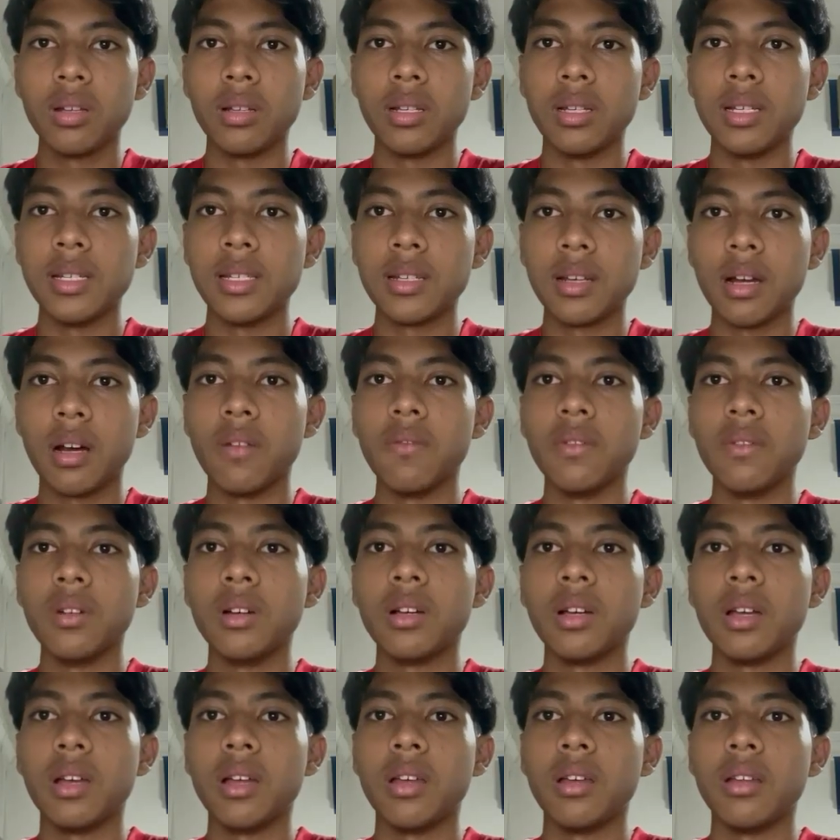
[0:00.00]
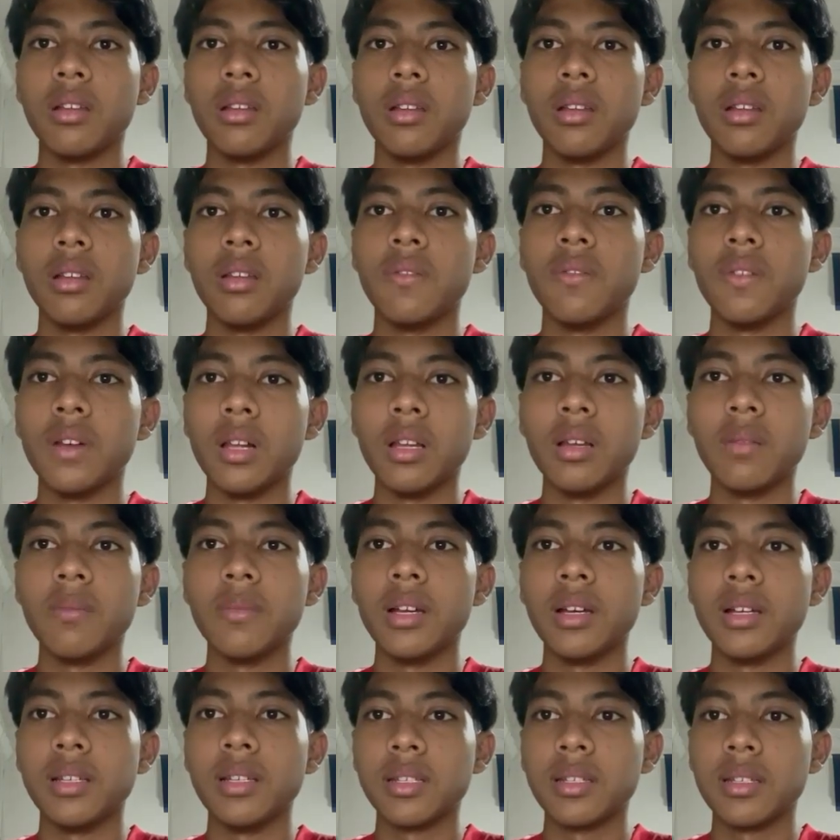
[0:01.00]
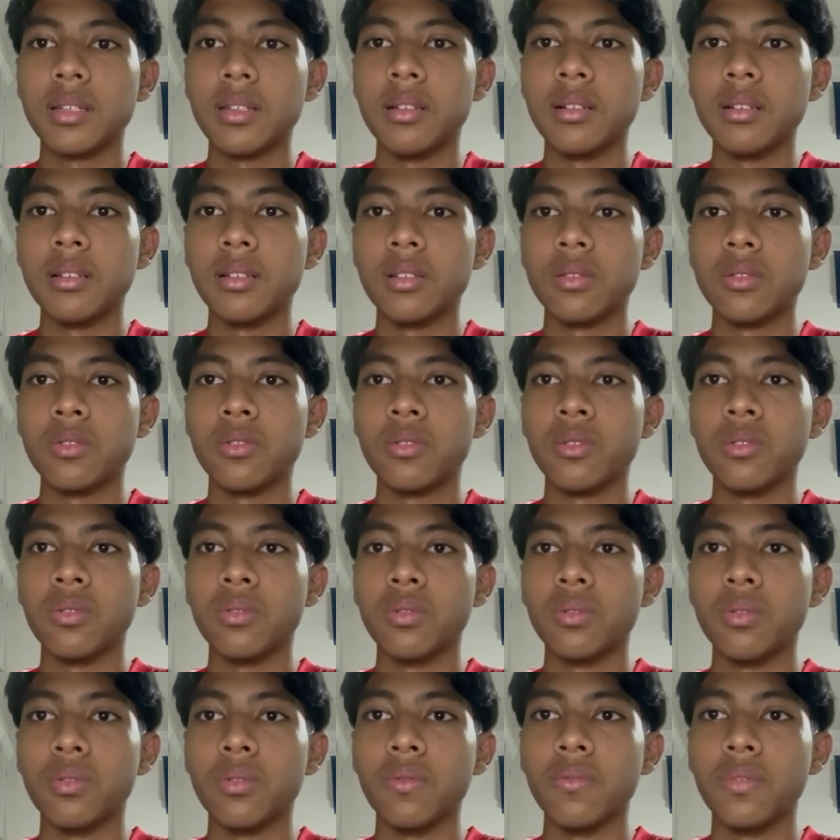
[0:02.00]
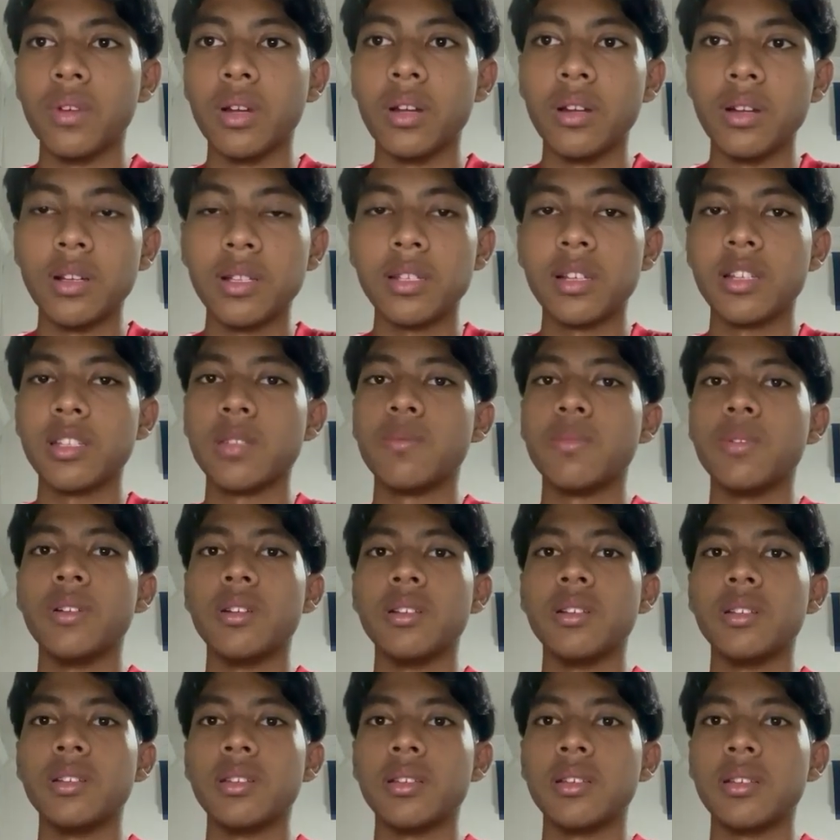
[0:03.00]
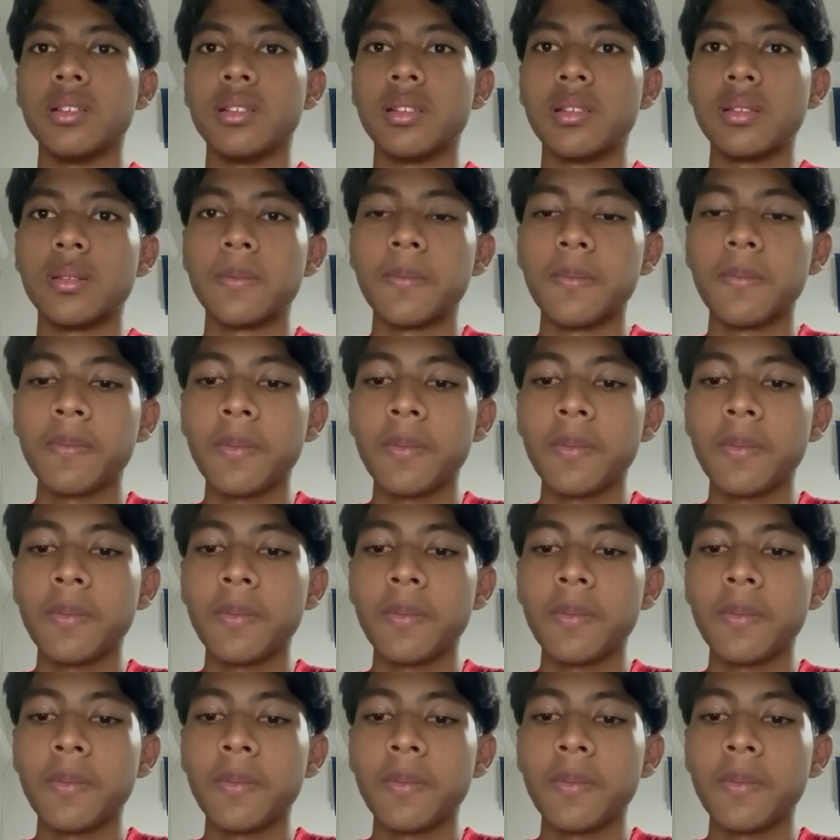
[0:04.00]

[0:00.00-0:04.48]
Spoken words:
discover and develop their skills through various experiences.